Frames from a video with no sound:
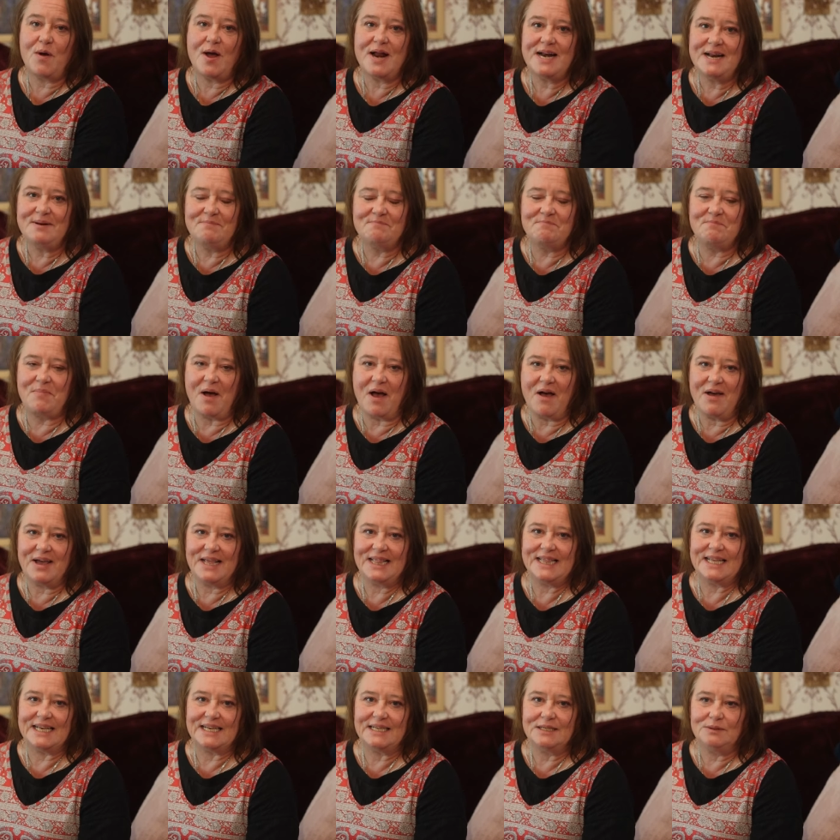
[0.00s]
I didn't buy
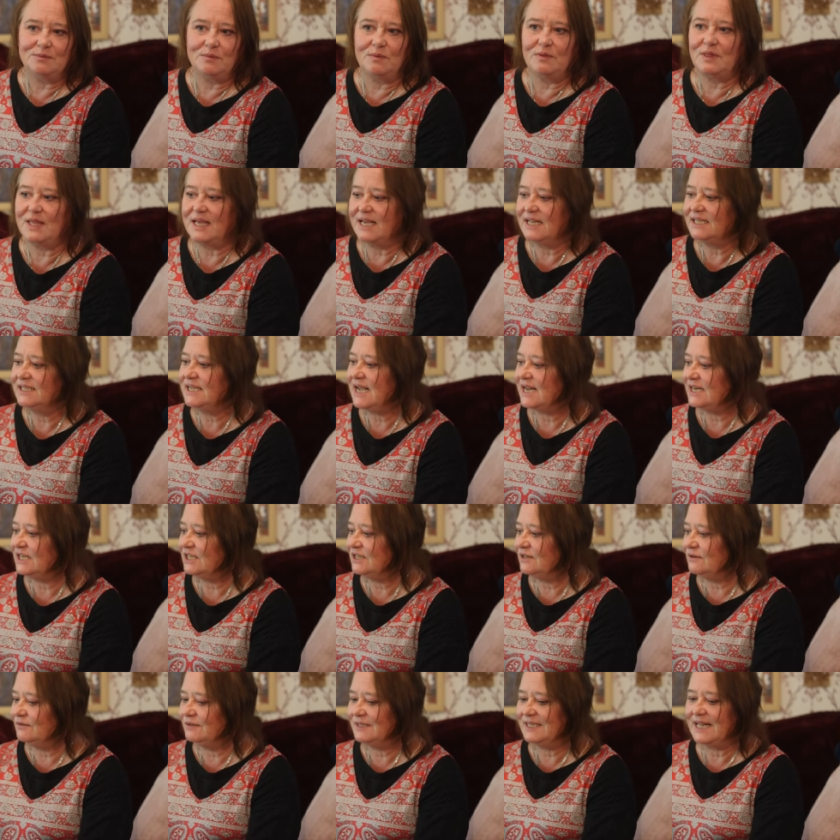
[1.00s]
this with the
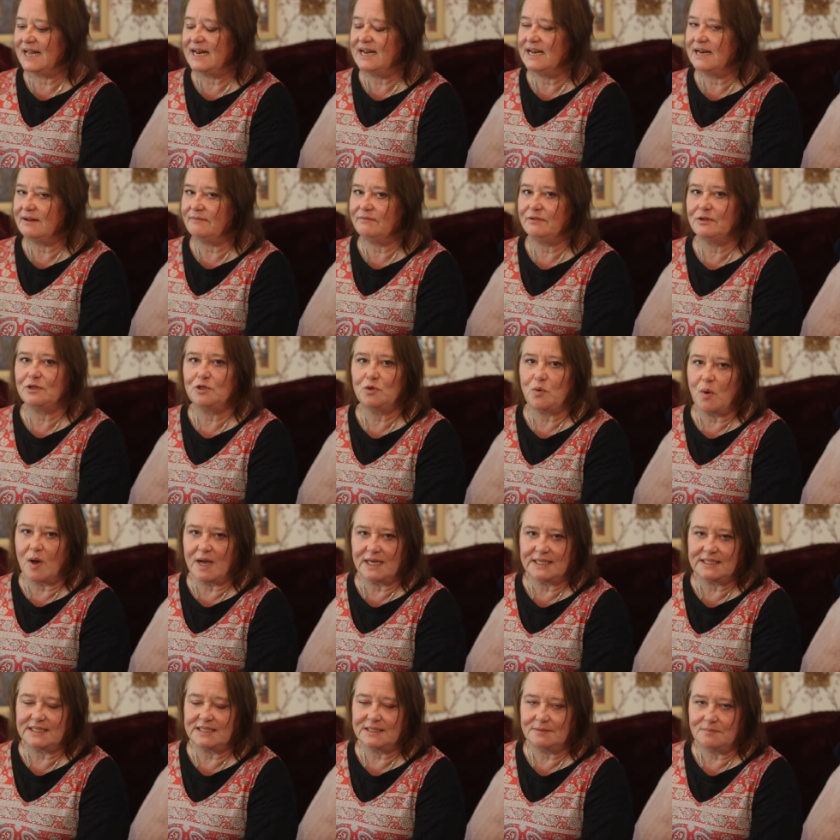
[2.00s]
intention of selling it for
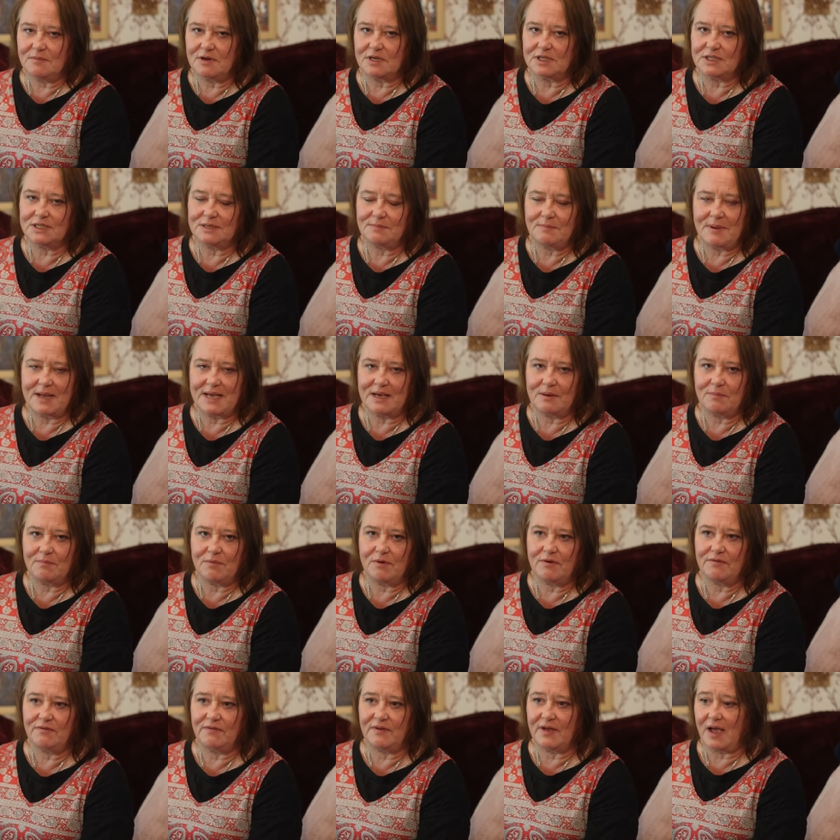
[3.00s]
twice as much to make a
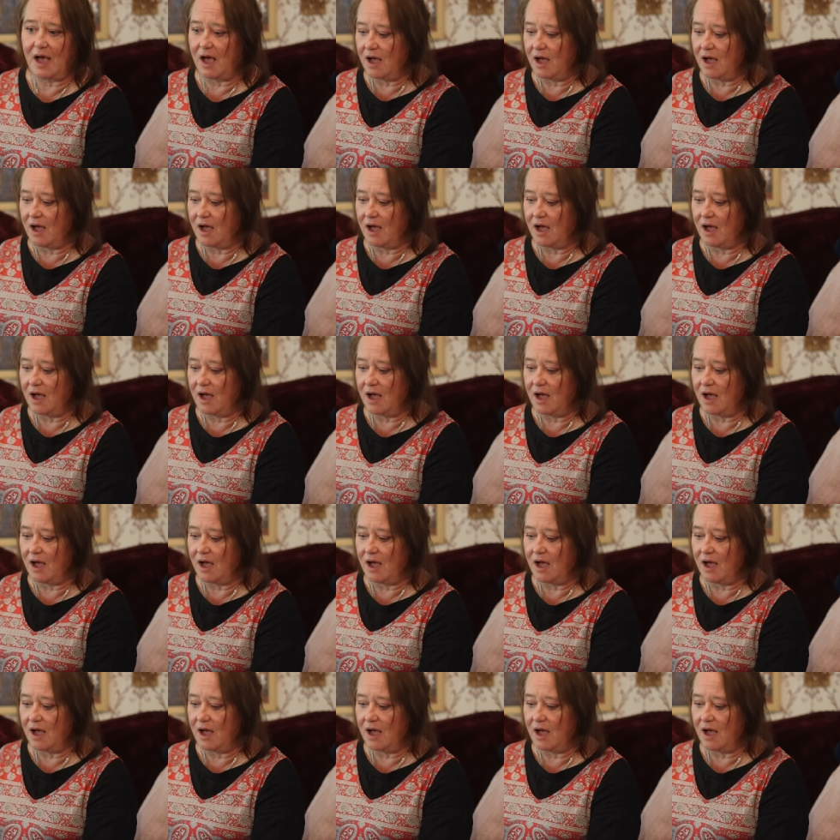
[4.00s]
profit.